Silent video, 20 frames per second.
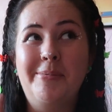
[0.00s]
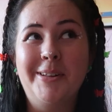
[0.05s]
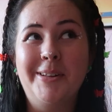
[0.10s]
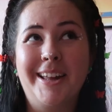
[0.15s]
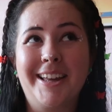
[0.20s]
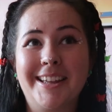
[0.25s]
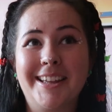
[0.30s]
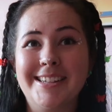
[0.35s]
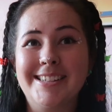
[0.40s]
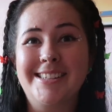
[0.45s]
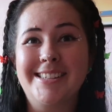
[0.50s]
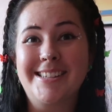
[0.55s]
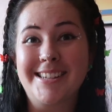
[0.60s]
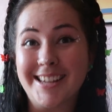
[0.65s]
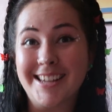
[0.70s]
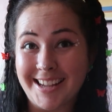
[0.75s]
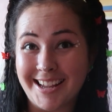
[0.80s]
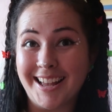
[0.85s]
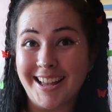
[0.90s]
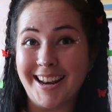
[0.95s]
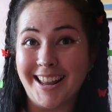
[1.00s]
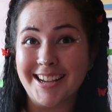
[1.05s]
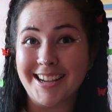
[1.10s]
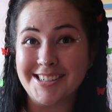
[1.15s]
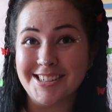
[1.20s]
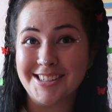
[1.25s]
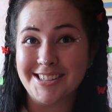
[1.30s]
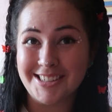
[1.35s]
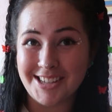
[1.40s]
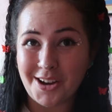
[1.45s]
biggest
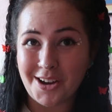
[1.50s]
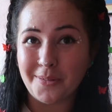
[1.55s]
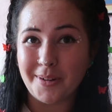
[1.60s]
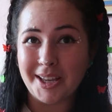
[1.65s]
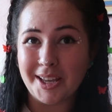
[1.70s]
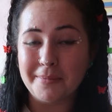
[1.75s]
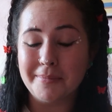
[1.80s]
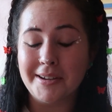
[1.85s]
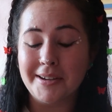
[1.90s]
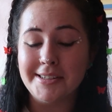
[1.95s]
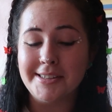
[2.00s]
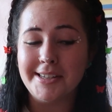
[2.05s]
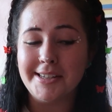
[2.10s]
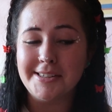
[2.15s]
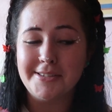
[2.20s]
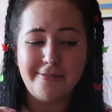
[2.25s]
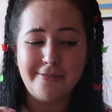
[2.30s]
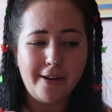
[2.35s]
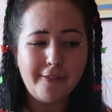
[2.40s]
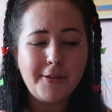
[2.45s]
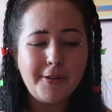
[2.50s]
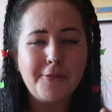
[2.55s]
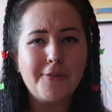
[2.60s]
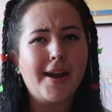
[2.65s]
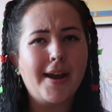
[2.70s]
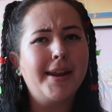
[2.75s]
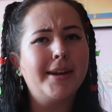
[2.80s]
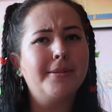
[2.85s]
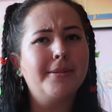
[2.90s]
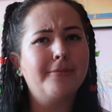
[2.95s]
collection going because it is very
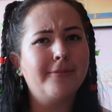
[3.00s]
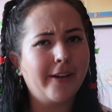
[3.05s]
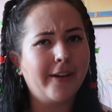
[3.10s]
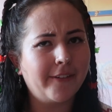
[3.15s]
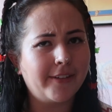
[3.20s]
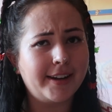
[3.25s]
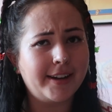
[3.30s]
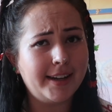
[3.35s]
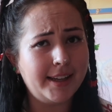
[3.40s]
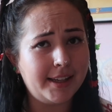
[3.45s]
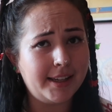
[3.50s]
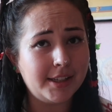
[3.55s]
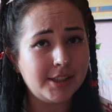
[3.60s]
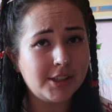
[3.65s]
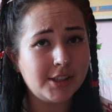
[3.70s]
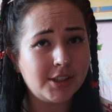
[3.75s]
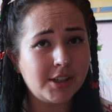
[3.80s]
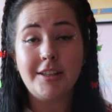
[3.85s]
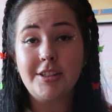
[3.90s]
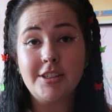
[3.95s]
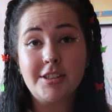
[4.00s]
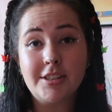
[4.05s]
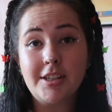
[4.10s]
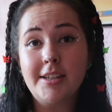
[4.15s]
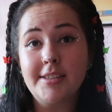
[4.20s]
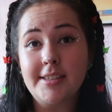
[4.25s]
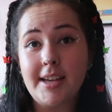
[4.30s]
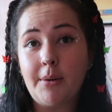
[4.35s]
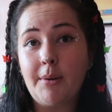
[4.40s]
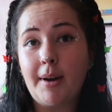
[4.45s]
random, very niche, it just
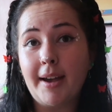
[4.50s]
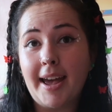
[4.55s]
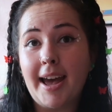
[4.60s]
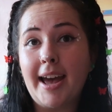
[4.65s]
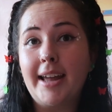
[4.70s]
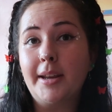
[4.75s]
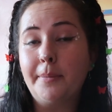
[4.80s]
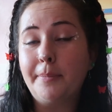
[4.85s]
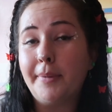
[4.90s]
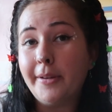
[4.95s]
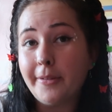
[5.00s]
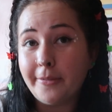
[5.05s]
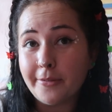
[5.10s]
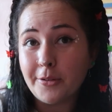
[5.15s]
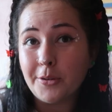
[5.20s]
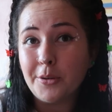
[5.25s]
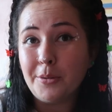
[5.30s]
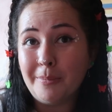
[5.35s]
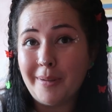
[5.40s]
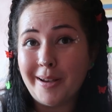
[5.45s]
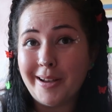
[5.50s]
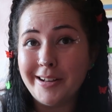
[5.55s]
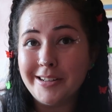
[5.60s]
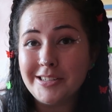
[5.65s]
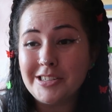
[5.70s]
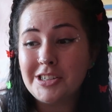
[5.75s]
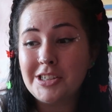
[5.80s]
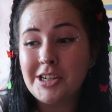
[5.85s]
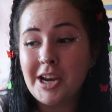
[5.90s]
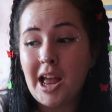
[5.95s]
turns out I had a bit of fruit
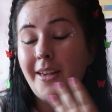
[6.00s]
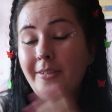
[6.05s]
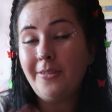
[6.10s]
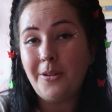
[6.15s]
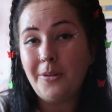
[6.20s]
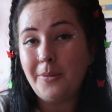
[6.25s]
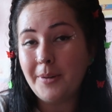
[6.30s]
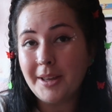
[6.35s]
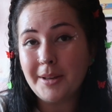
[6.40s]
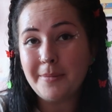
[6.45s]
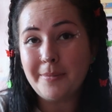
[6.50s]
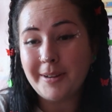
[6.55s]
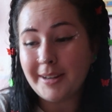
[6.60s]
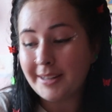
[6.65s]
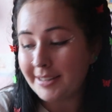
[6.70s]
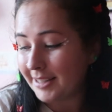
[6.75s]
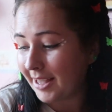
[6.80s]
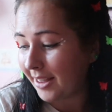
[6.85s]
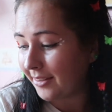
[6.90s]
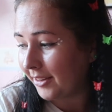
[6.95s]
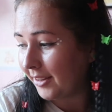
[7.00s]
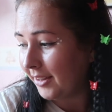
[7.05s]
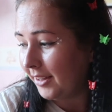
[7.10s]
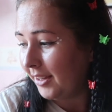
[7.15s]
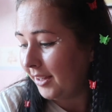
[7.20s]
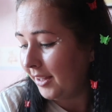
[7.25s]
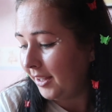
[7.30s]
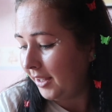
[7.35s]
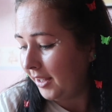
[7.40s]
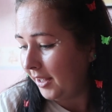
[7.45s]
merch and I thought we could put it together
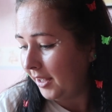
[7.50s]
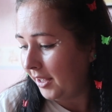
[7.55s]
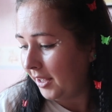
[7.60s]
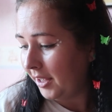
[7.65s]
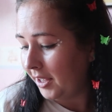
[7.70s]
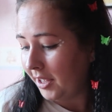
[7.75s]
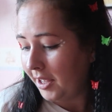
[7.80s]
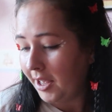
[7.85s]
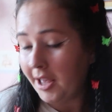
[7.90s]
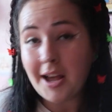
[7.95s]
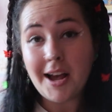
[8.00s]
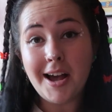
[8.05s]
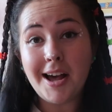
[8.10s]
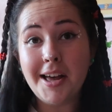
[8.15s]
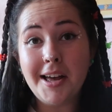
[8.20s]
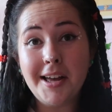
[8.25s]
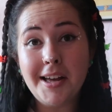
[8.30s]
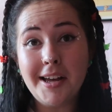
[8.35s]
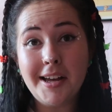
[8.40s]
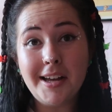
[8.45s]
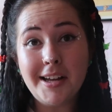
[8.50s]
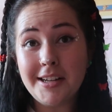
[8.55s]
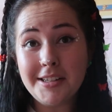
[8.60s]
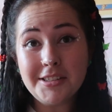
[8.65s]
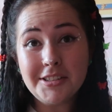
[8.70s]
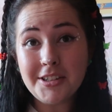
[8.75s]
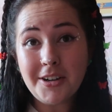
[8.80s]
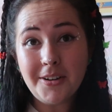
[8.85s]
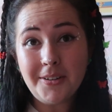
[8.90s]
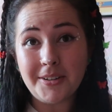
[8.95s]

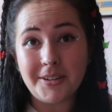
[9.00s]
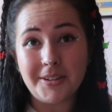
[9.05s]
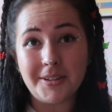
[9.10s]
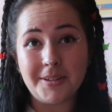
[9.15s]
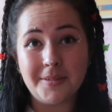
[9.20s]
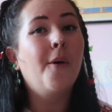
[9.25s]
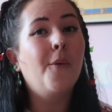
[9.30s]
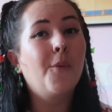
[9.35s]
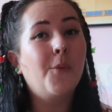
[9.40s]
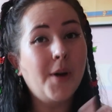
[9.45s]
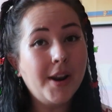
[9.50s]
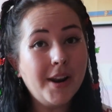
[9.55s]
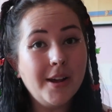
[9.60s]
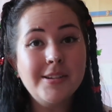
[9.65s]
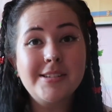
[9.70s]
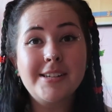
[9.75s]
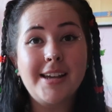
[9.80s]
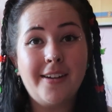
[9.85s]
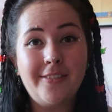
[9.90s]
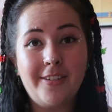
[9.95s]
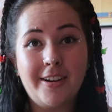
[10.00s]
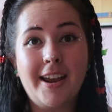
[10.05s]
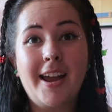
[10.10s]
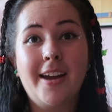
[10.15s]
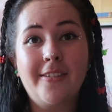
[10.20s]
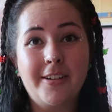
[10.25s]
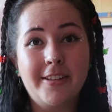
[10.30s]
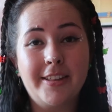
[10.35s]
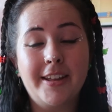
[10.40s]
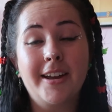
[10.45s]
and show you. When I was gathering
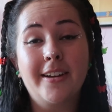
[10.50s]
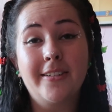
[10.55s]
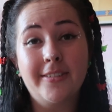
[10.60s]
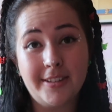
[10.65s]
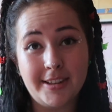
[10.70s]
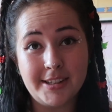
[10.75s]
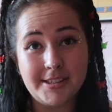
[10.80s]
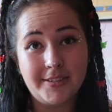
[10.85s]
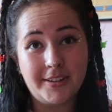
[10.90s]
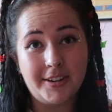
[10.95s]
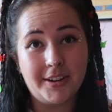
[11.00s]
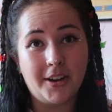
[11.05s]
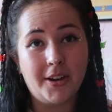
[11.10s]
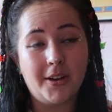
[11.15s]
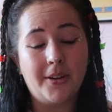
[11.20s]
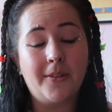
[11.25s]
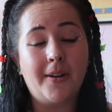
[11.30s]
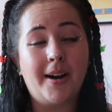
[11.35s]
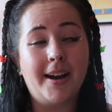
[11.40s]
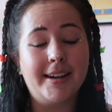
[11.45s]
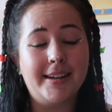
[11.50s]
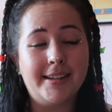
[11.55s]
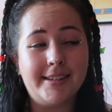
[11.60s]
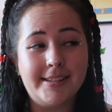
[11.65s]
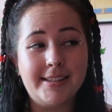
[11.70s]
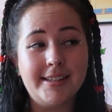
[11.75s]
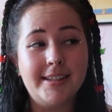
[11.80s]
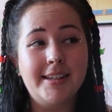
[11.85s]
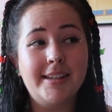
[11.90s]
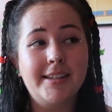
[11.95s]
everything for this video, I
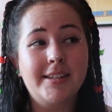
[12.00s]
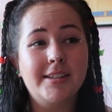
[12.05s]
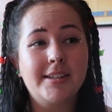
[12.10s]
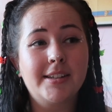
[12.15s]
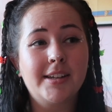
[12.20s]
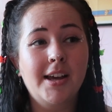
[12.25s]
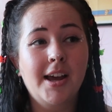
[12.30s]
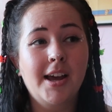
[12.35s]
did